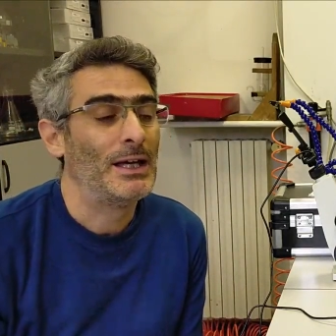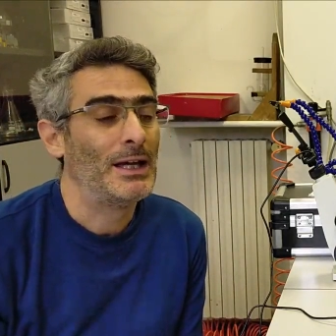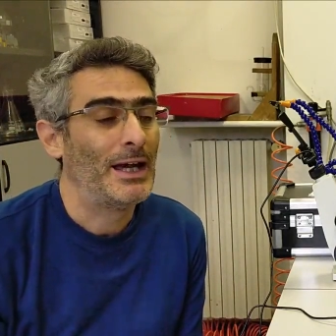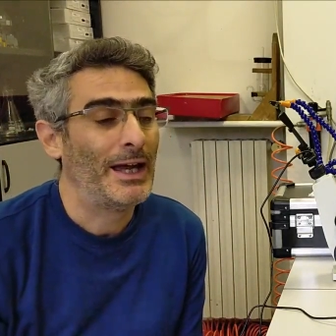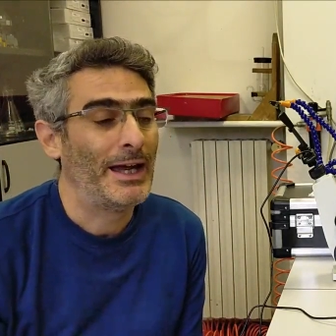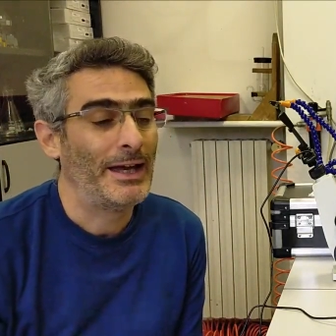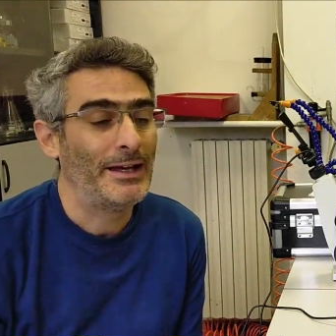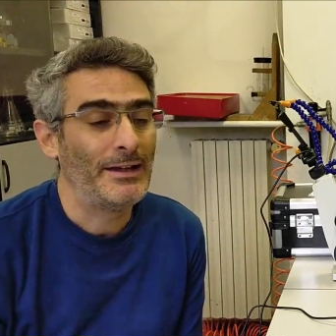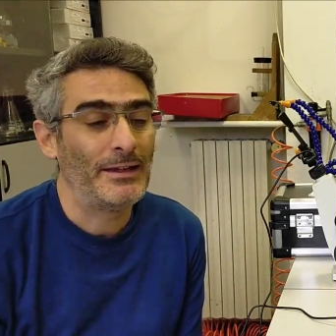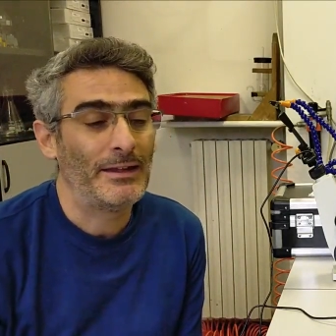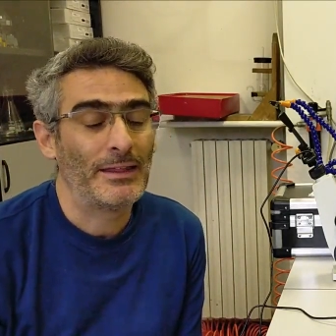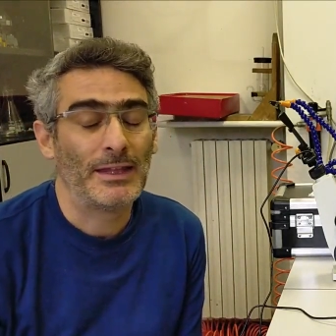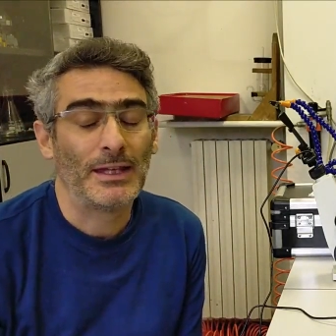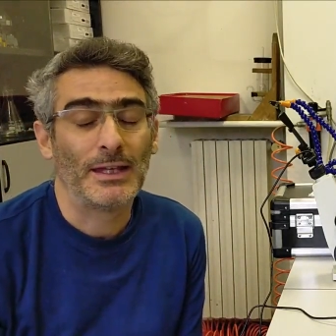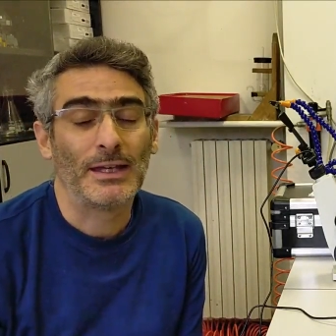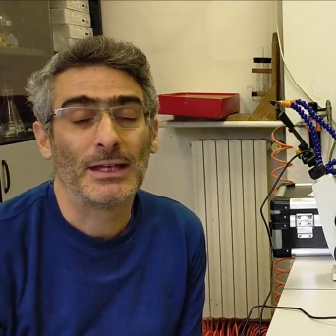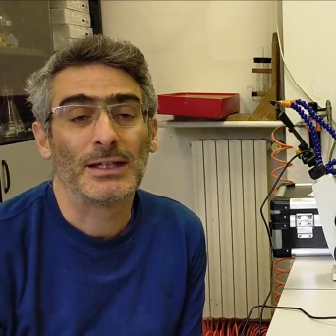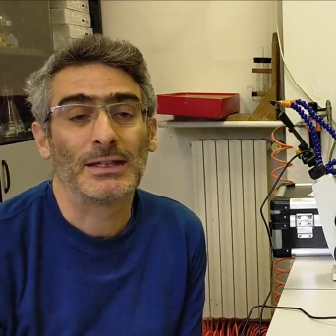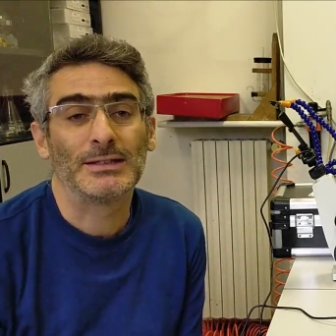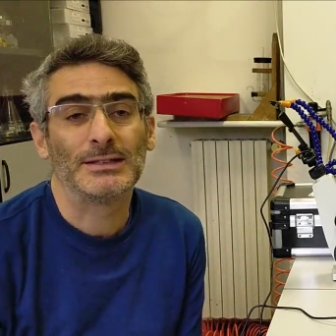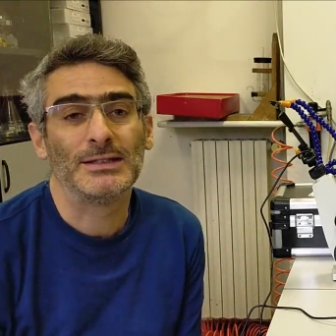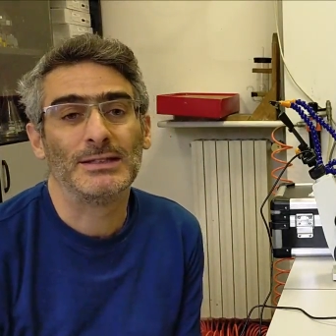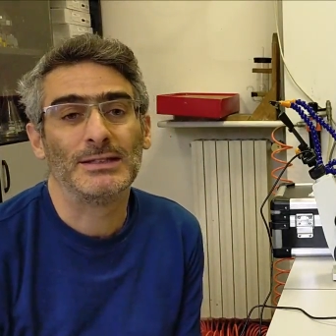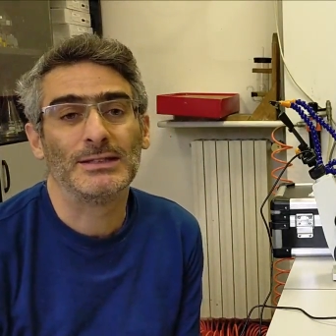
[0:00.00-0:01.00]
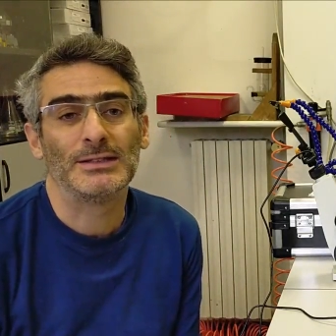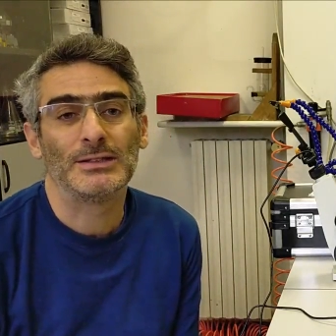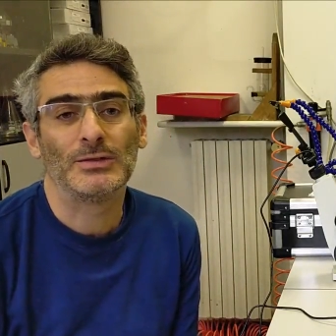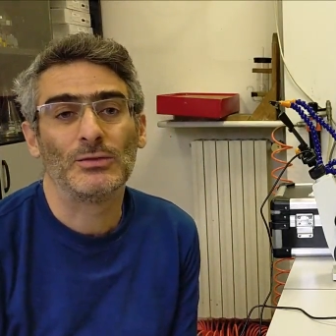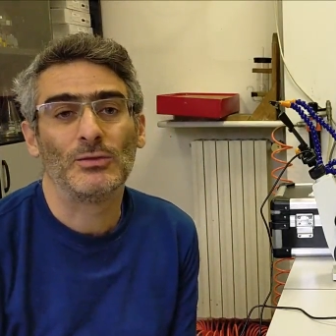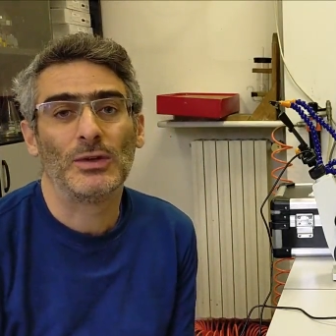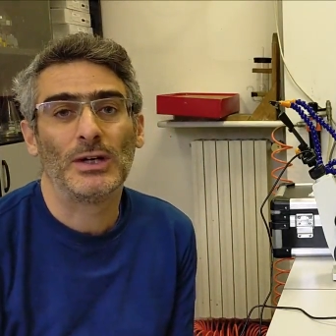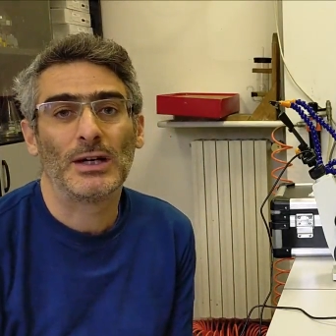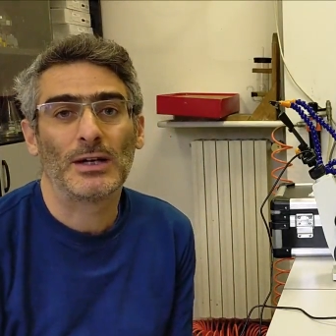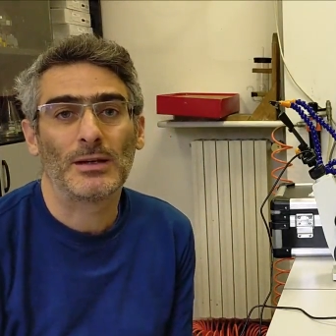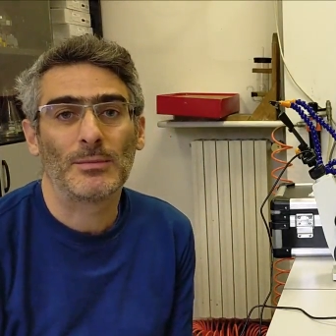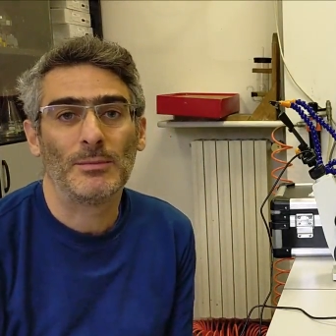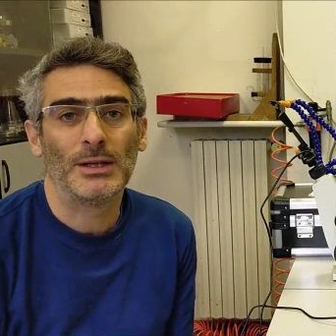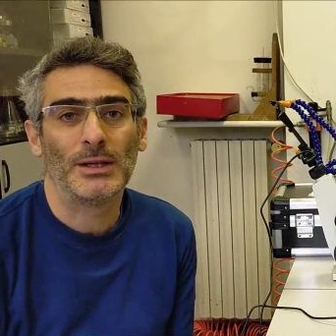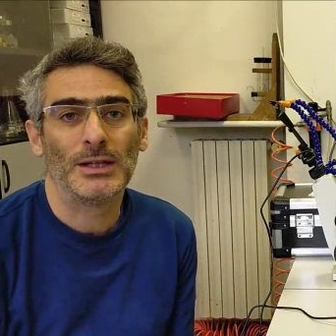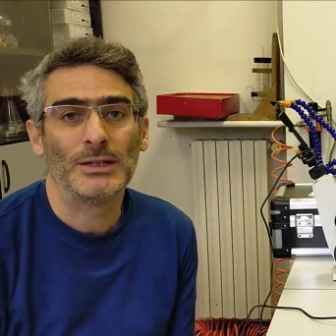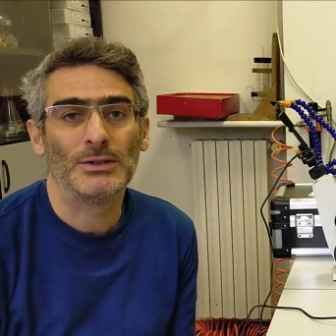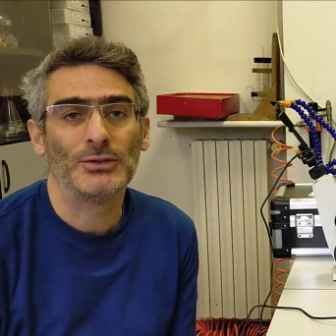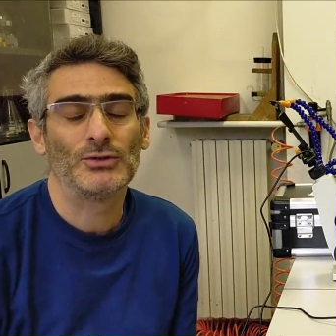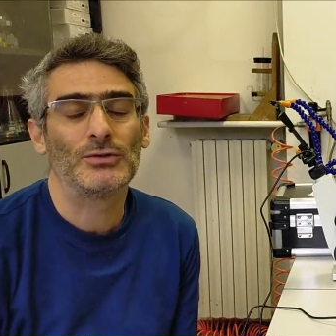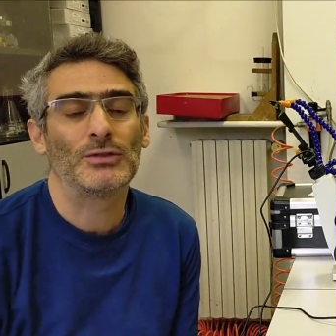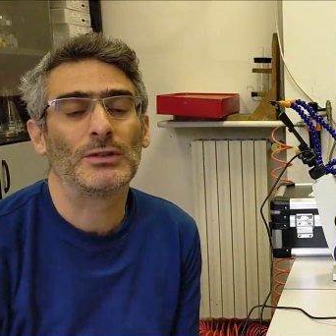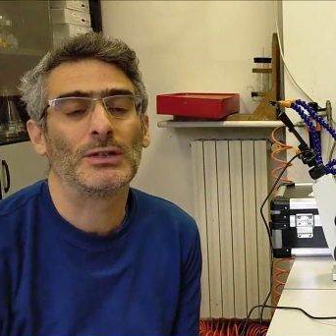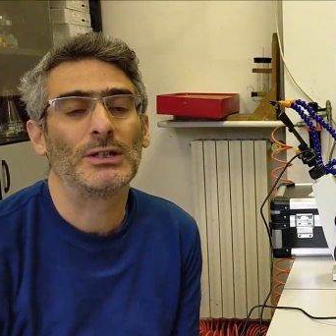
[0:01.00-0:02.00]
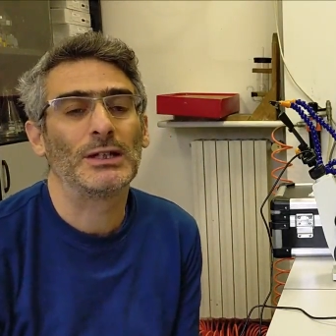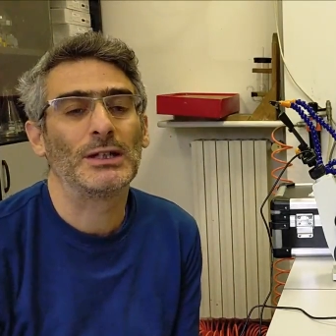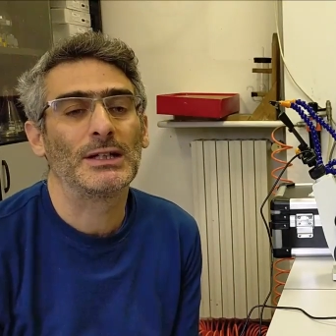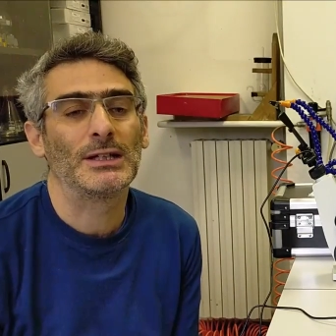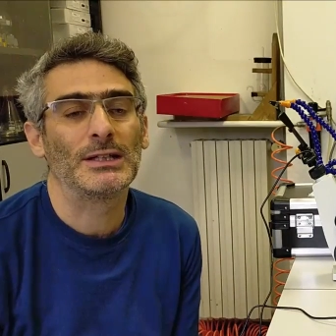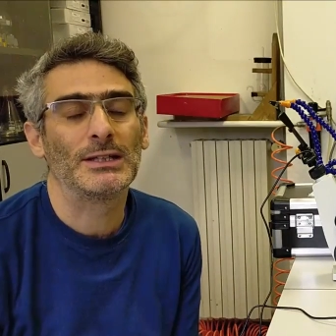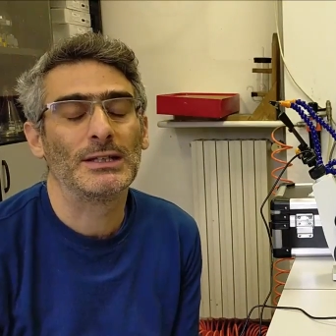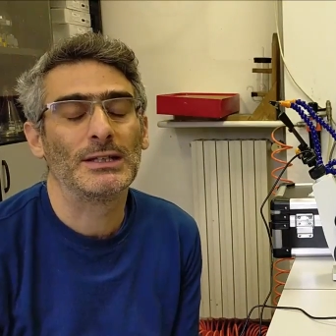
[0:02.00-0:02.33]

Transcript: anything, since we are measuring